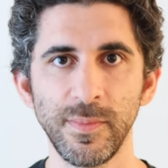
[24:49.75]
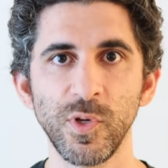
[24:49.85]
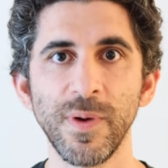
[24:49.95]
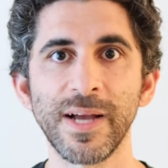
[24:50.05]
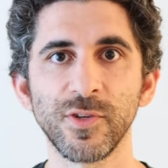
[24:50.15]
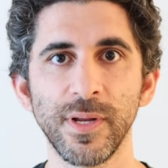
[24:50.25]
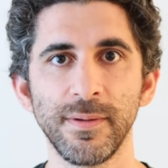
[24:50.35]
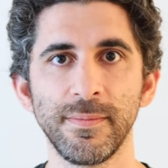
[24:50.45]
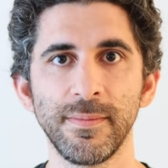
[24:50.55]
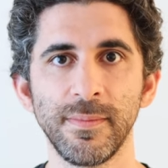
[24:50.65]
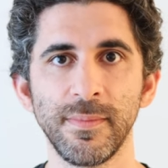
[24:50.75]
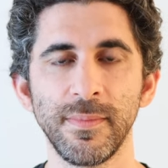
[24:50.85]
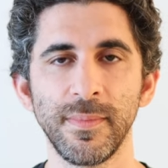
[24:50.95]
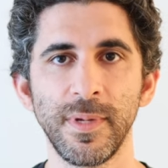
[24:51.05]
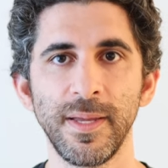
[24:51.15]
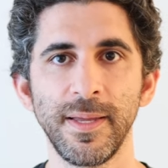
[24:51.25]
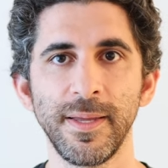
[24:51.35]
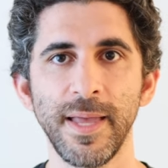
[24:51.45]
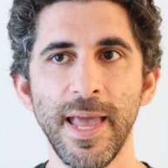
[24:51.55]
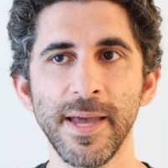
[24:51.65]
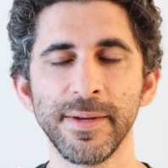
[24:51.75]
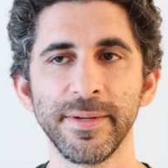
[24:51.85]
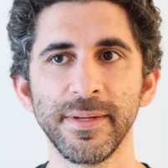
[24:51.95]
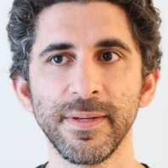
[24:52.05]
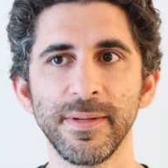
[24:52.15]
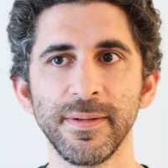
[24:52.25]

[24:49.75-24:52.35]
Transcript: direction. And